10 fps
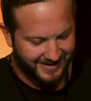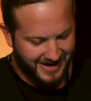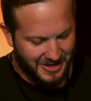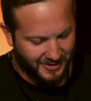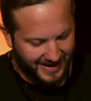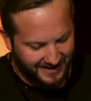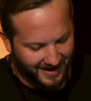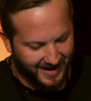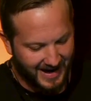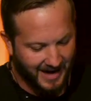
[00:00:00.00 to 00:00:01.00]
You
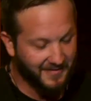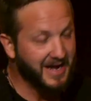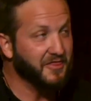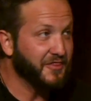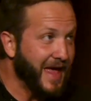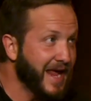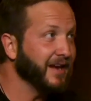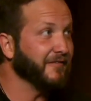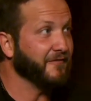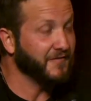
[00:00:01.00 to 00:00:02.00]
cannot have a
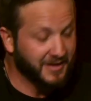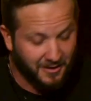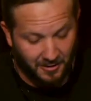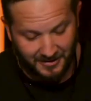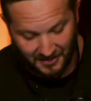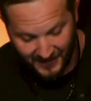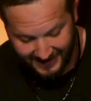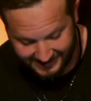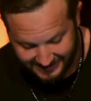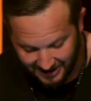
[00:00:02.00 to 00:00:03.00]
thank-filled
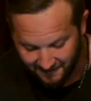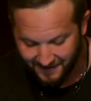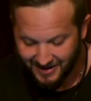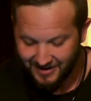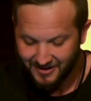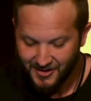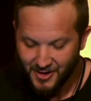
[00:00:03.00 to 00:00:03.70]
Thanksgiving